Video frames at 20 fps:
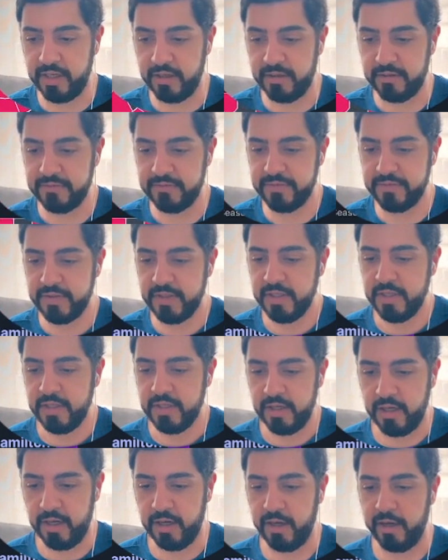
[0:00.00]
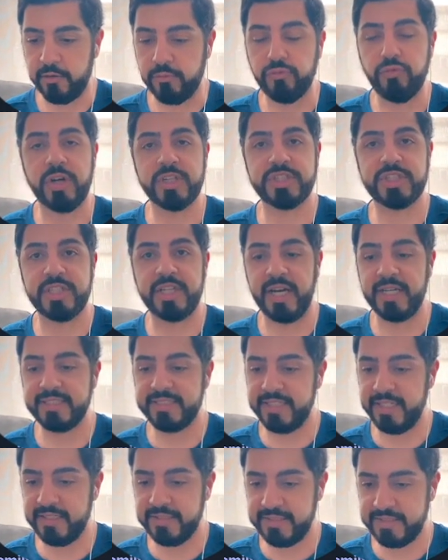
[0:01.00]
of Rush
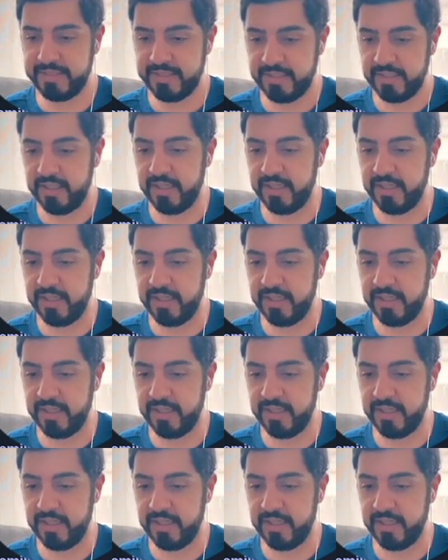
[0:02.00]
content,